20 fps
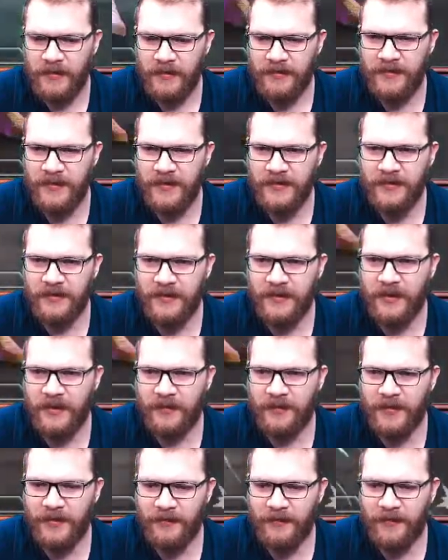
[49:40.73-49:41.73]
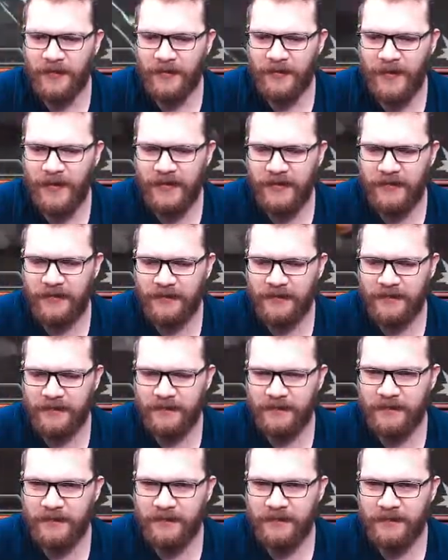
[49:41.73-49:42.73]
Just got the EOP reward mail.
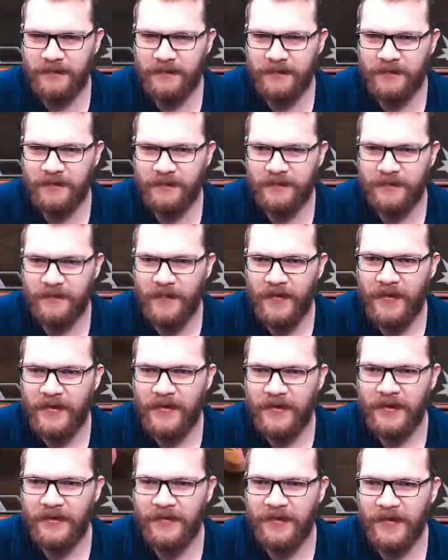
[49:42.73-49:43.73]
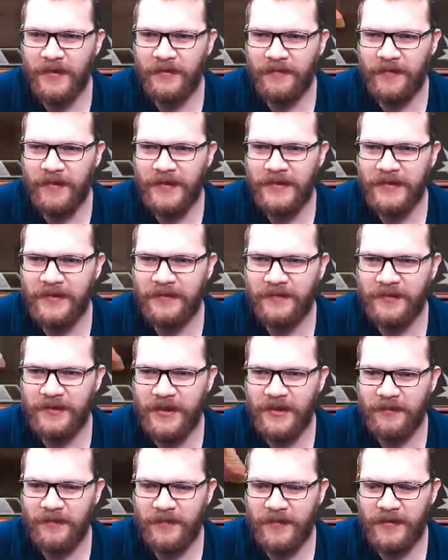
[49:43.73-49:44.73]
And we have a list of
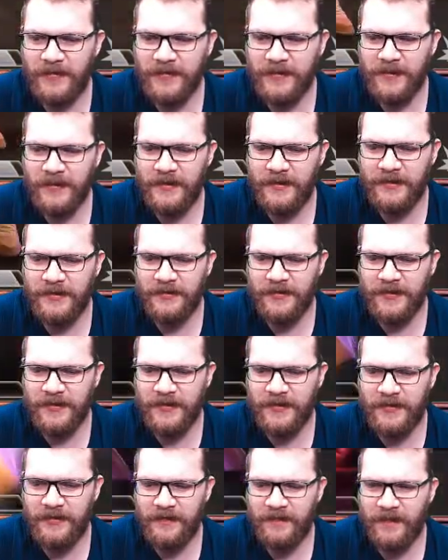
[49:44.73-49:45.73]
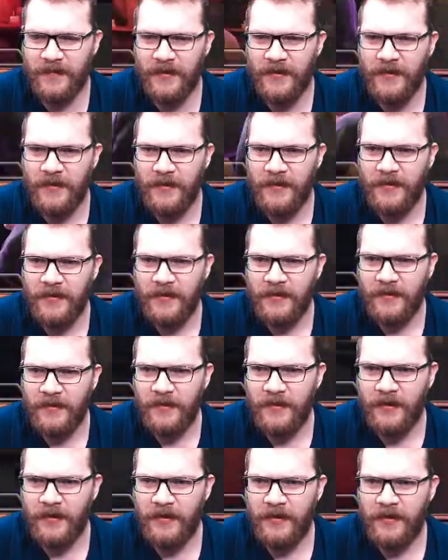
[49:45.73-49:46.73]
champions in each crystal.
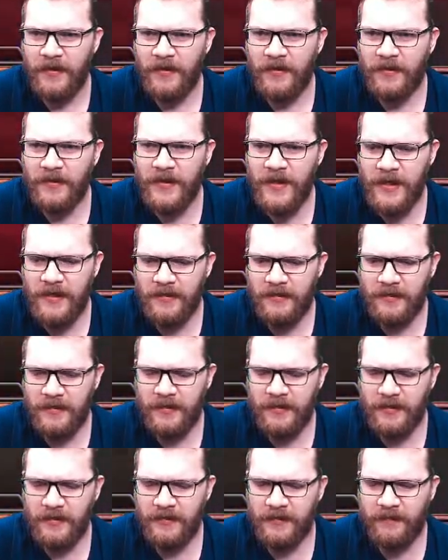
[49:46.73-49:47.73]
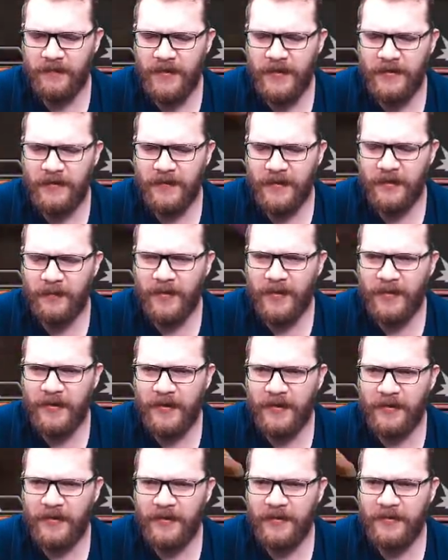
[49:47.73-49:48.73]
Uh, yeah, uh, the video that I made
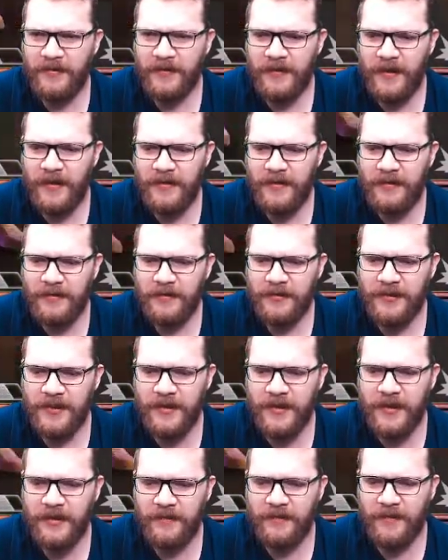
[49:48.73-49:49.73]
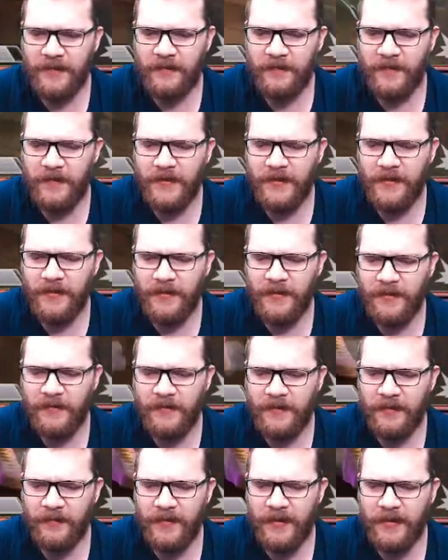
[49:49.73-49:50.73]
earlier today. Check out the
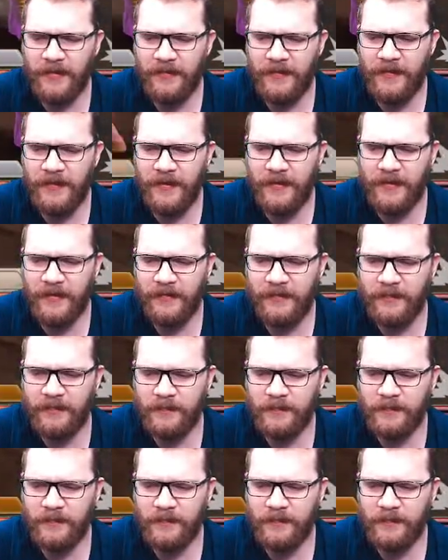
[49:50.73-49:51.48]
video about uh,